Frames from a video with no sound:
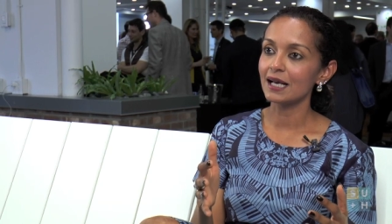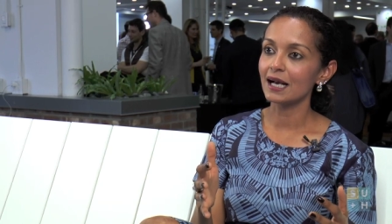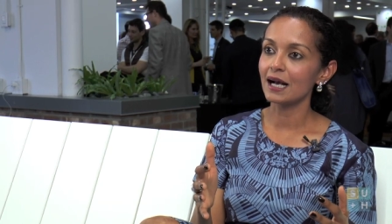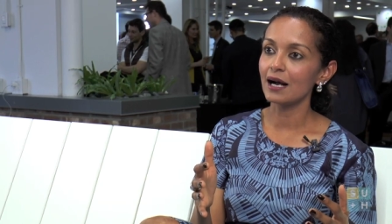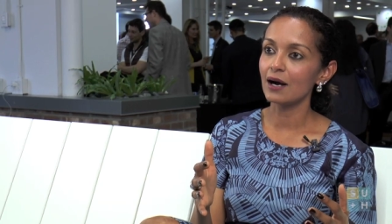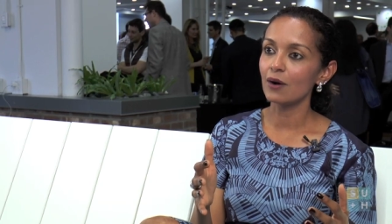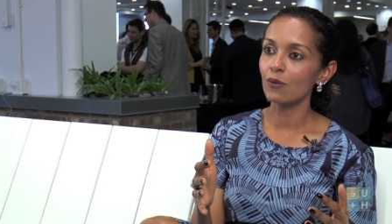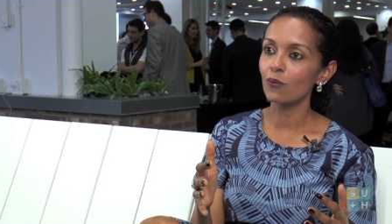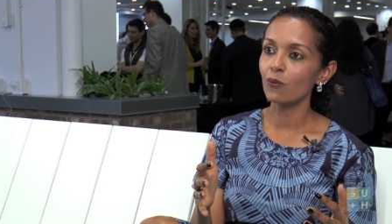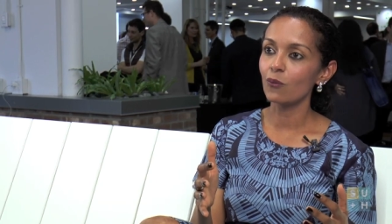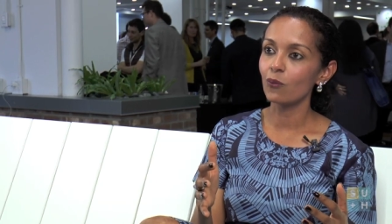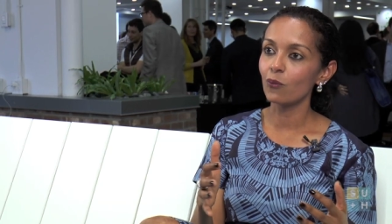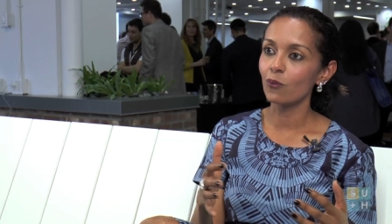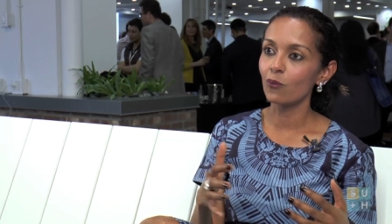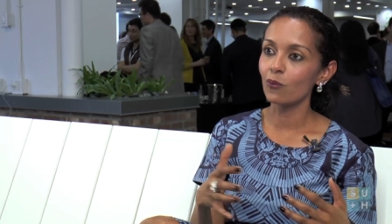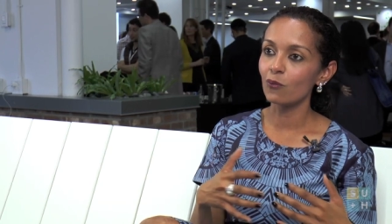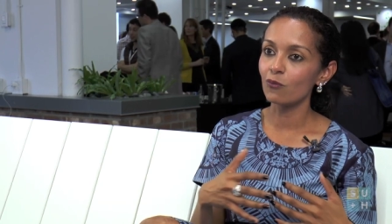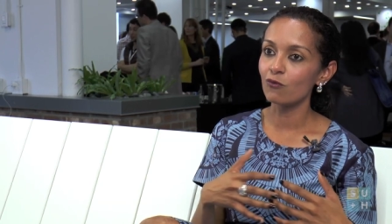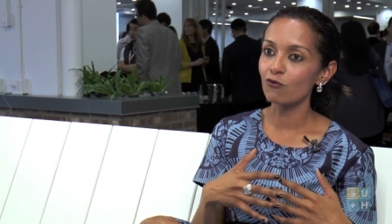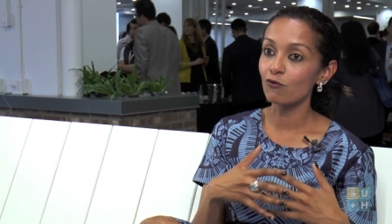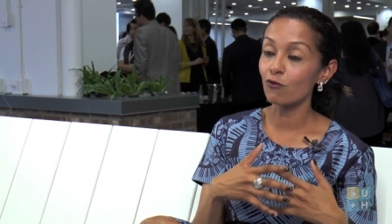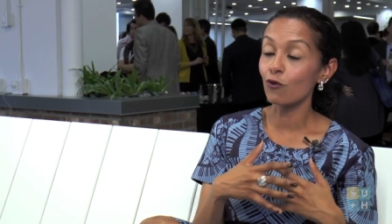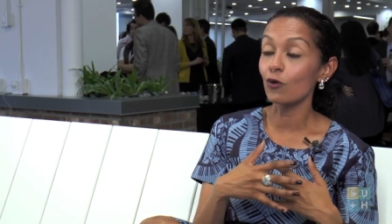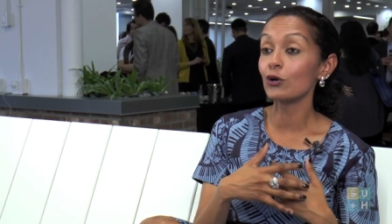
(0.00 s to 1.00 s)
uh,
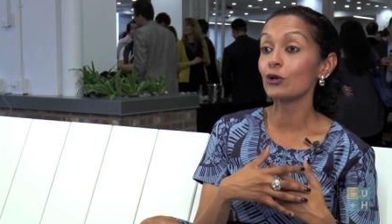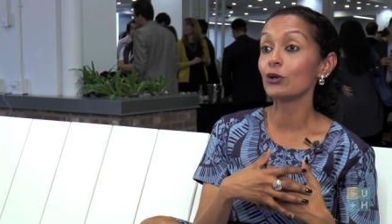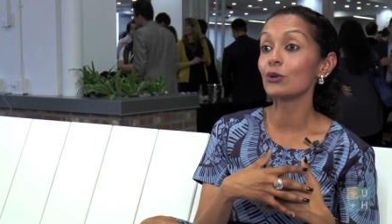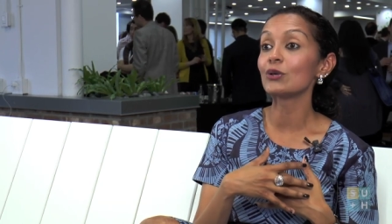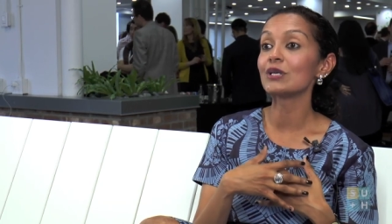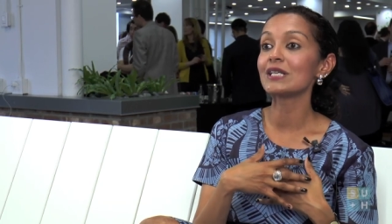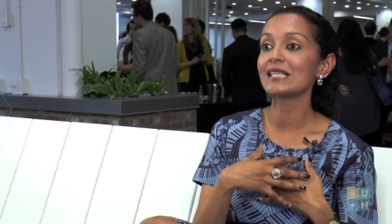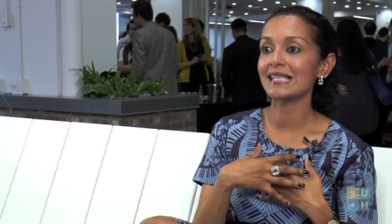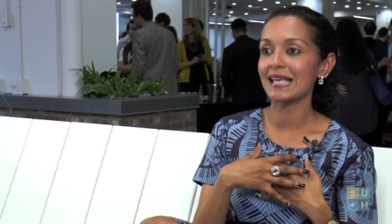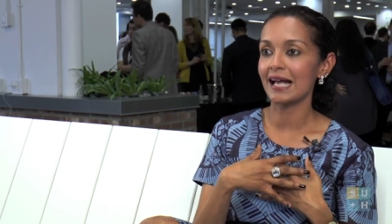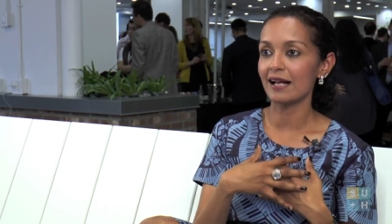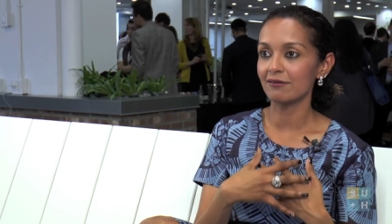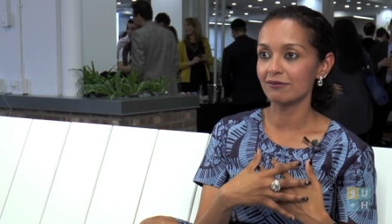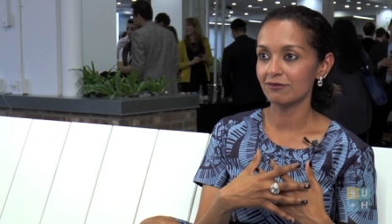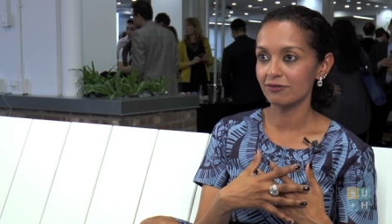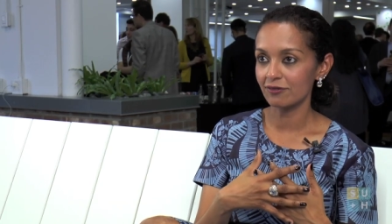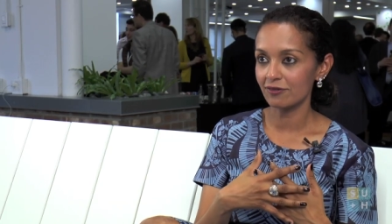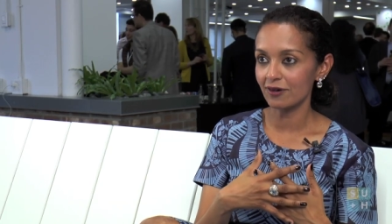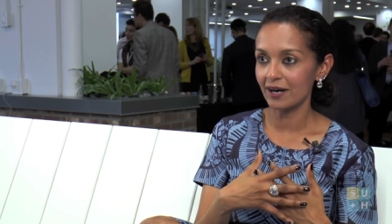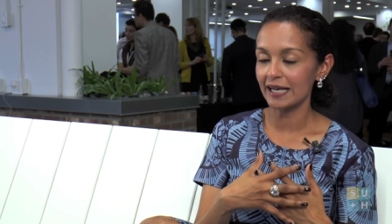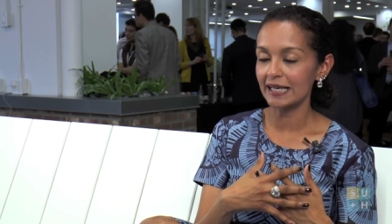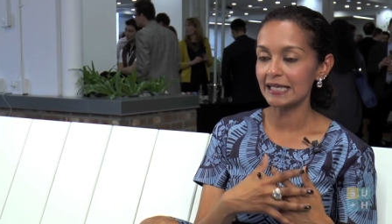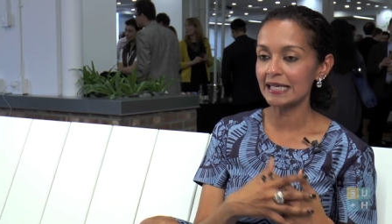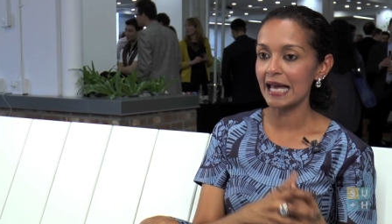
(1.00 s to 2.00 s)
for
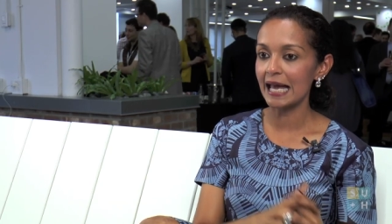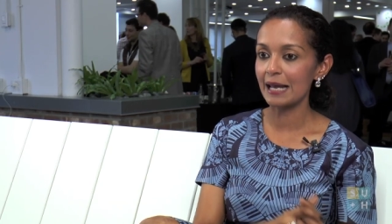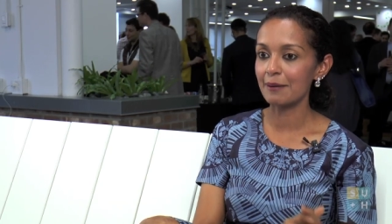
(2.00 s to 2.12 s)
yourself, right?